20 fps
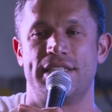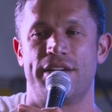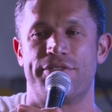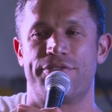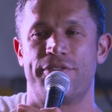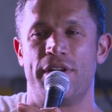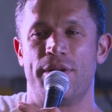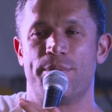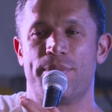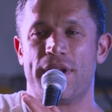is
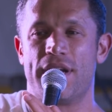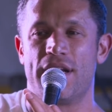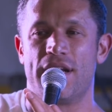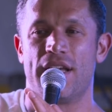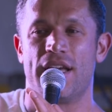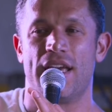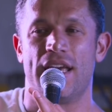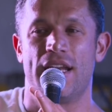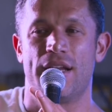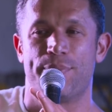different, but
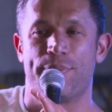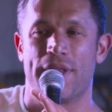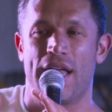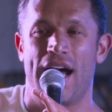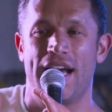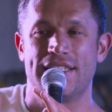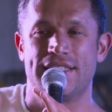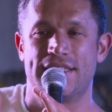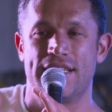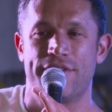it, it
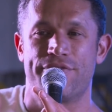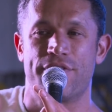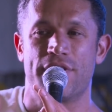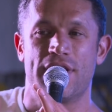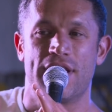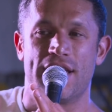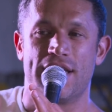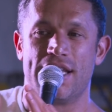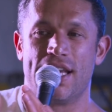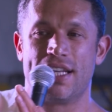applies
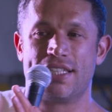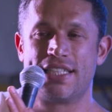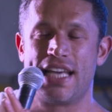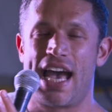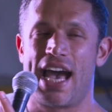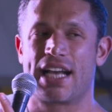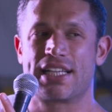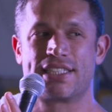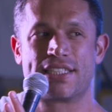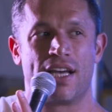differently. The
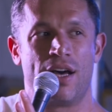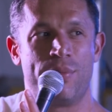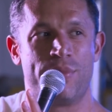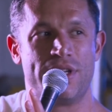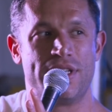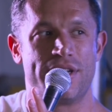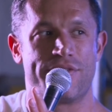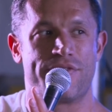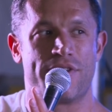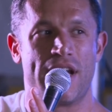attacks come
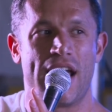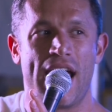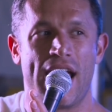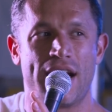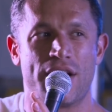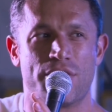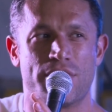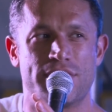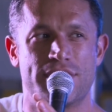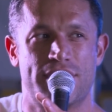in different
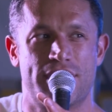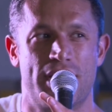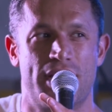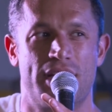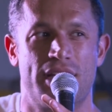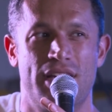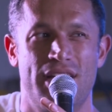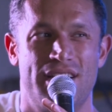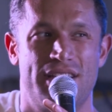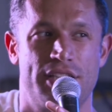angles,
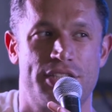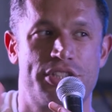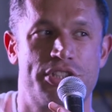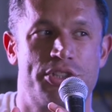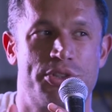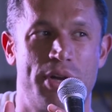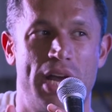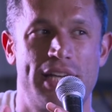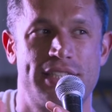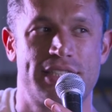the, the
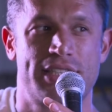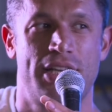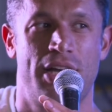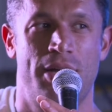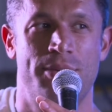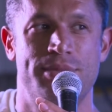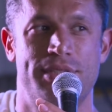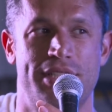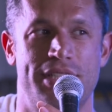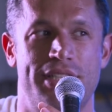stress
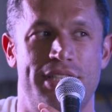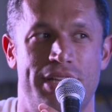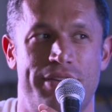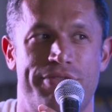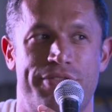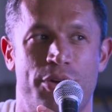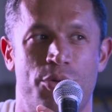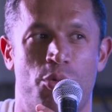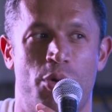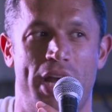comes in
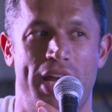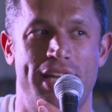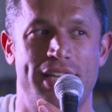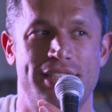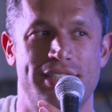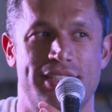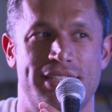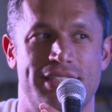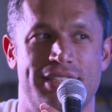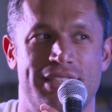different
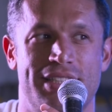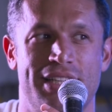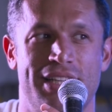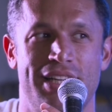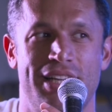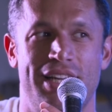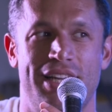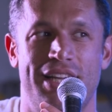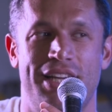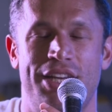ways.
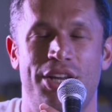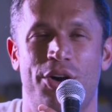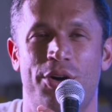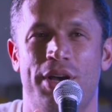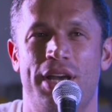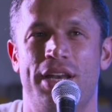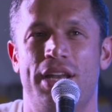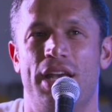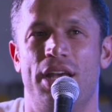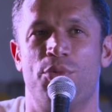You
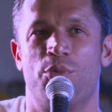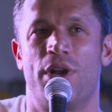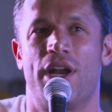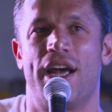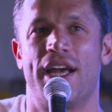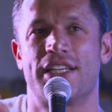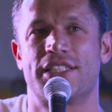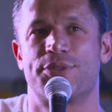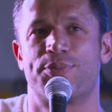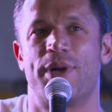know, and, and when
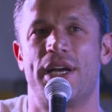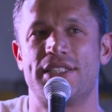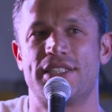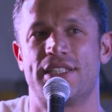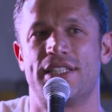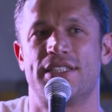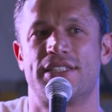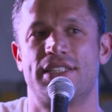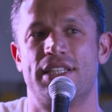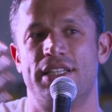I
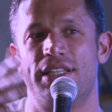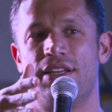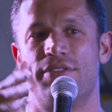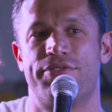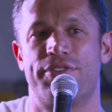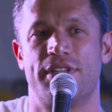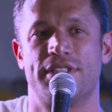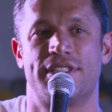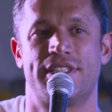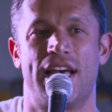express this to
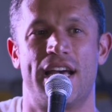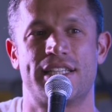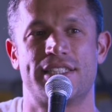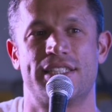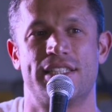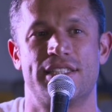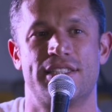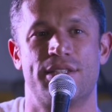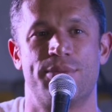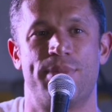different
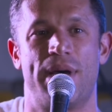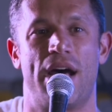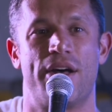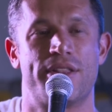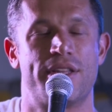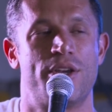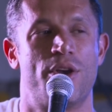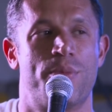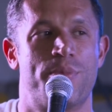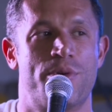sexes
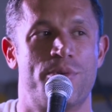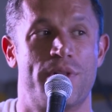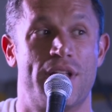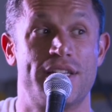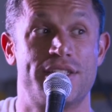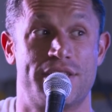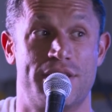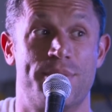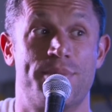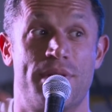about the open
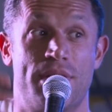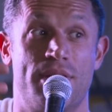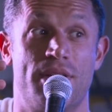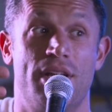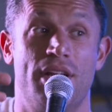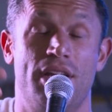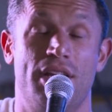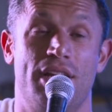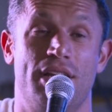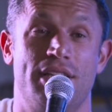relationship, and
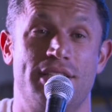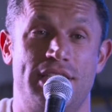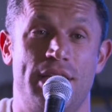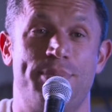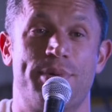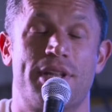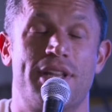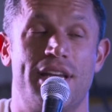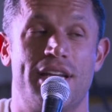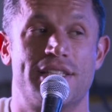
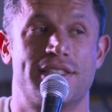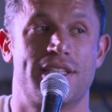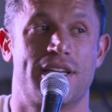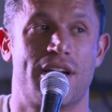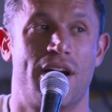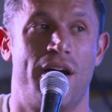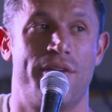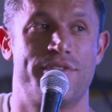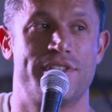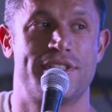typically it's a
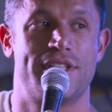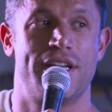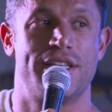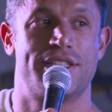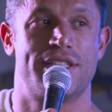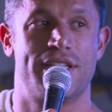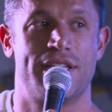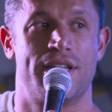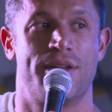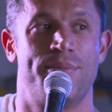
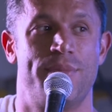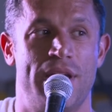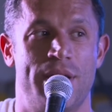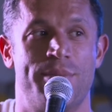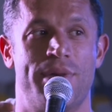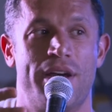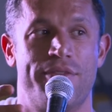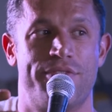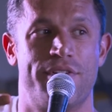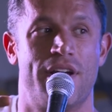conversation that me
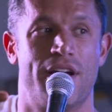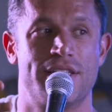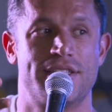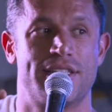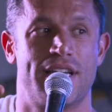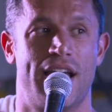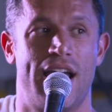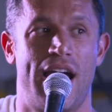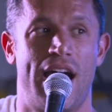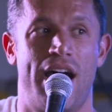and my
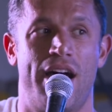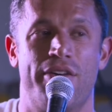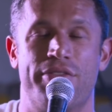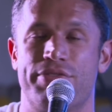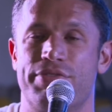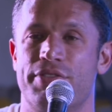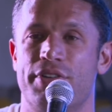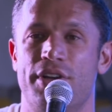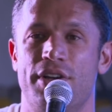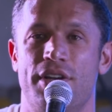fiance
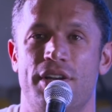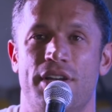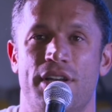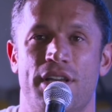have,